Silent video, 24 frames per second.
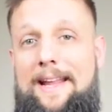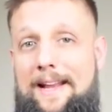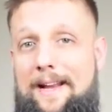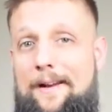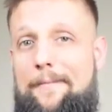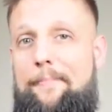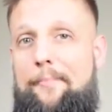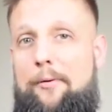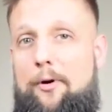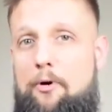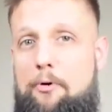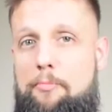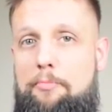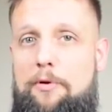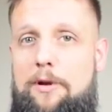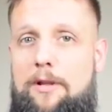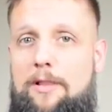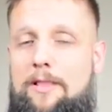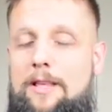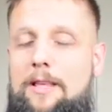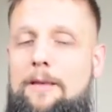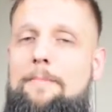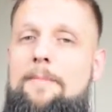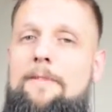
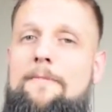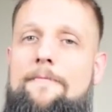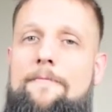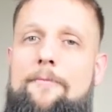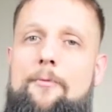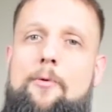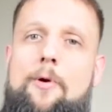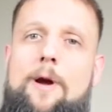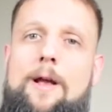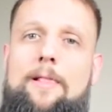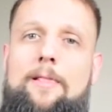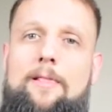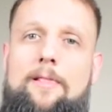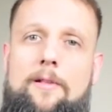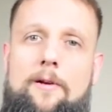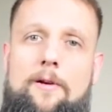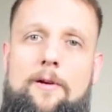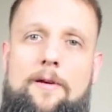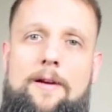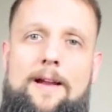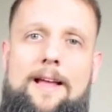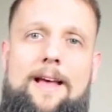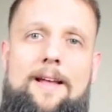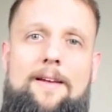inappropriately before I
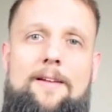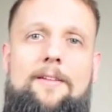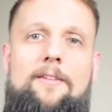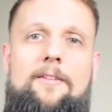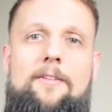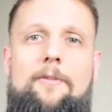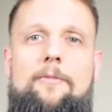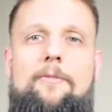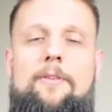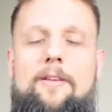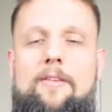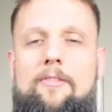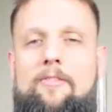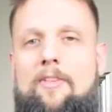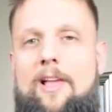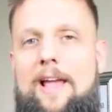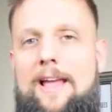learned how to do this.